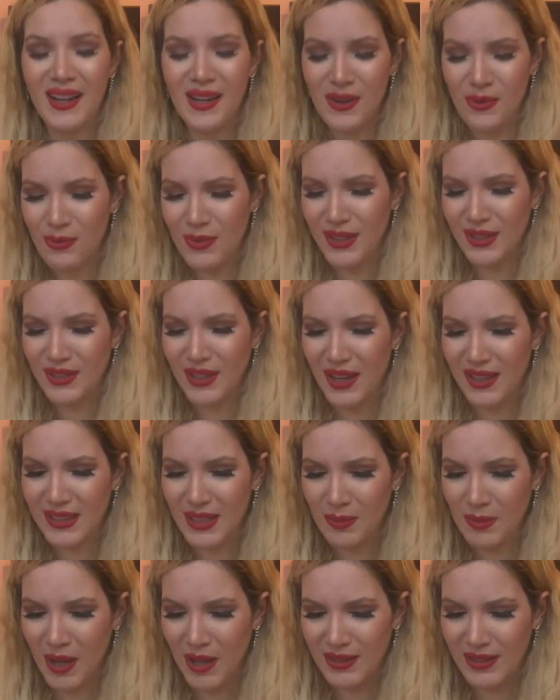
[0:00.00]
we talk
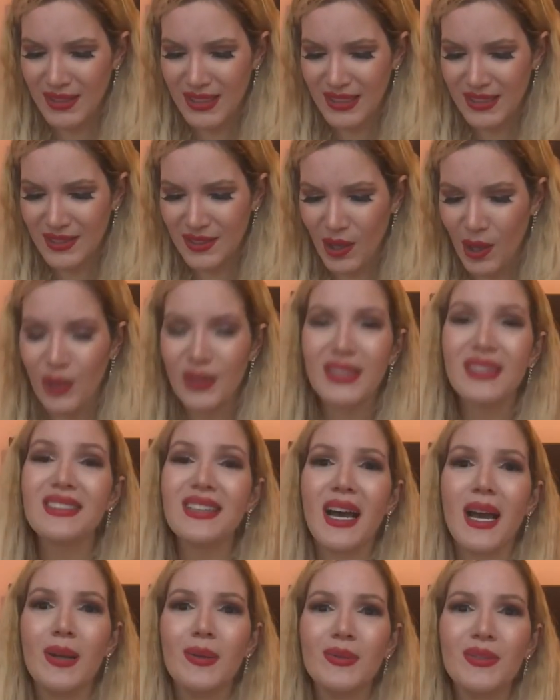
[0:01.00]
about this all the
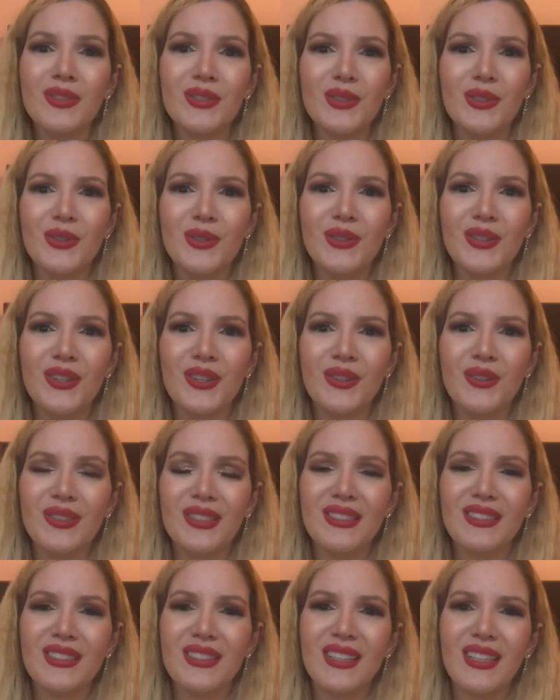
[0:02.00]
time too,
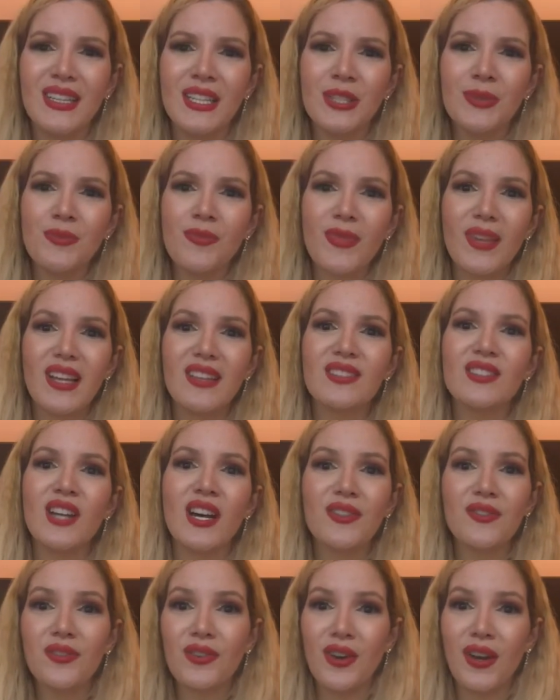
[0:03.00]
it's
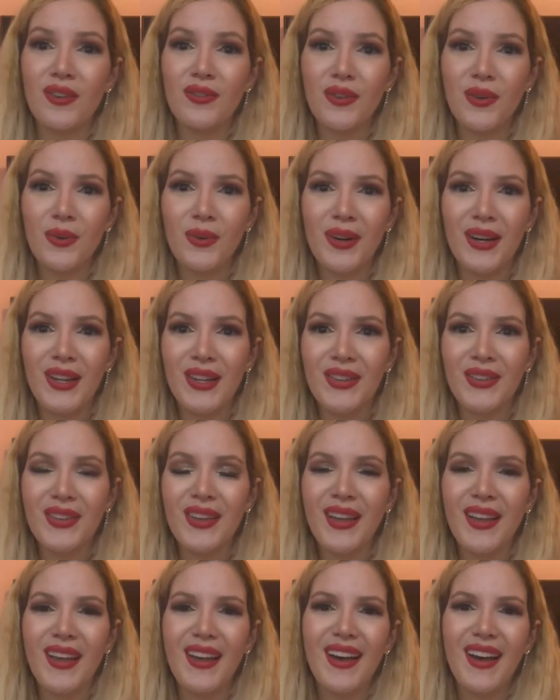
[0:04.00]
not for everyone,
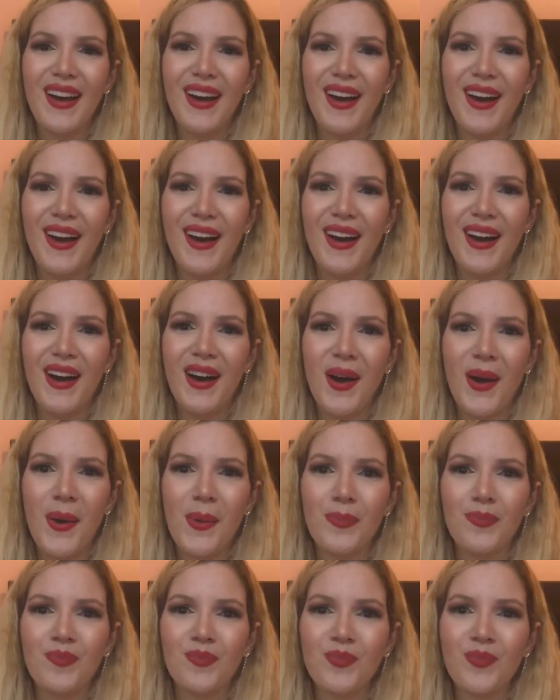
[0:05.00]

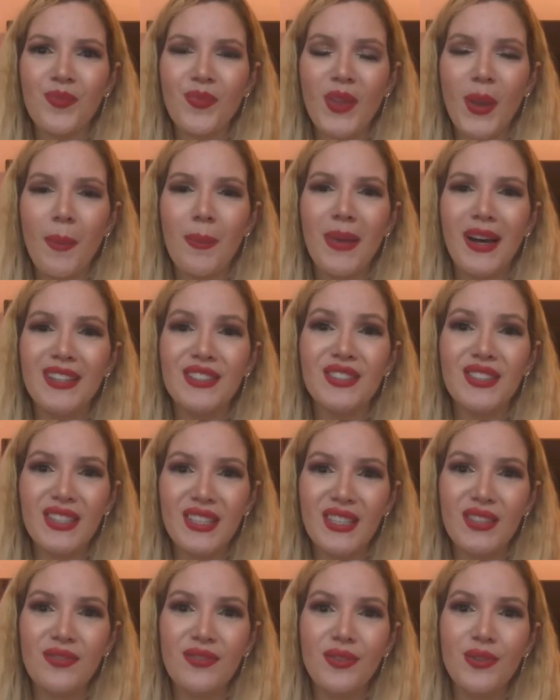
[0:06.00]
but
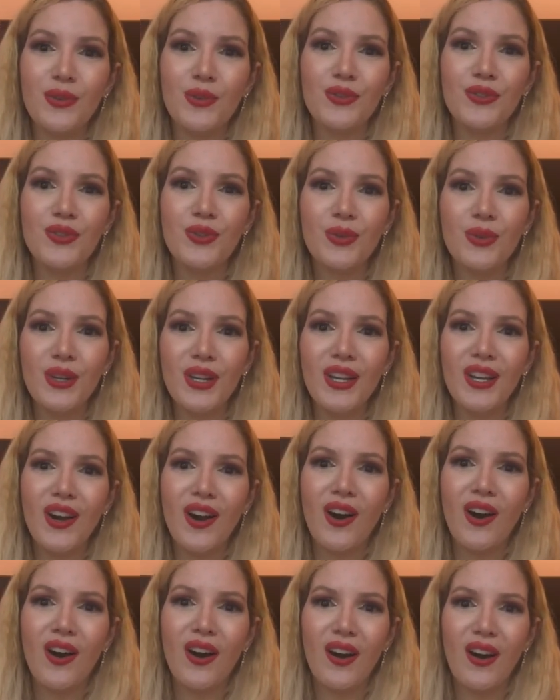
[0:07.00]
if you truly
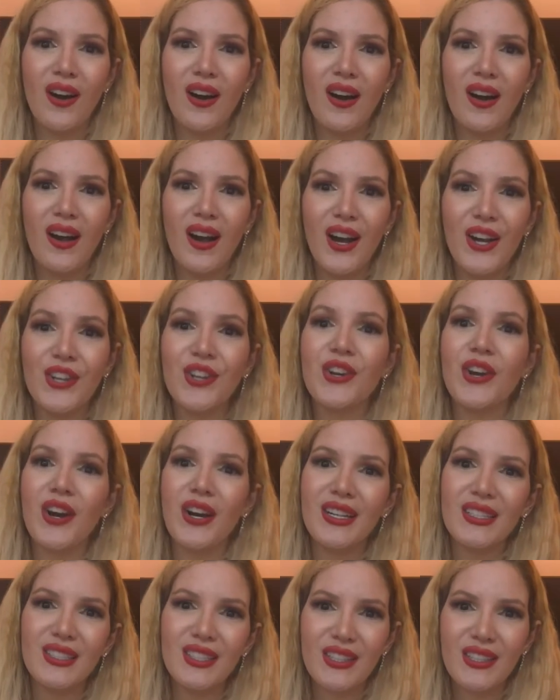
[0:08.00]
are an
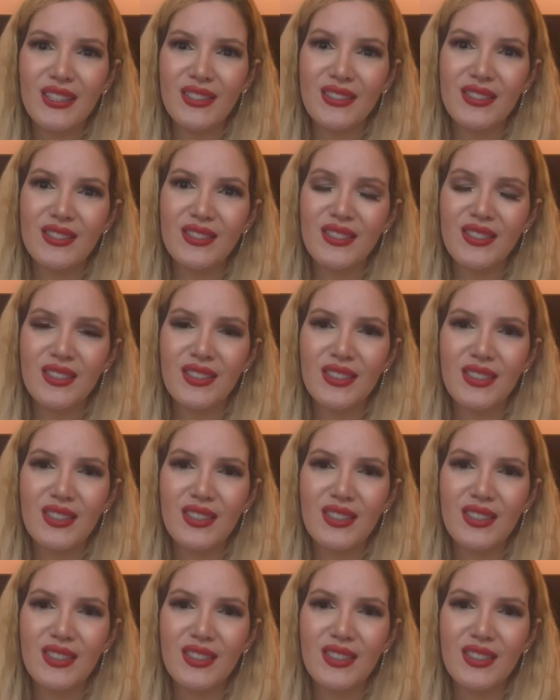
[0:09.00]
artist,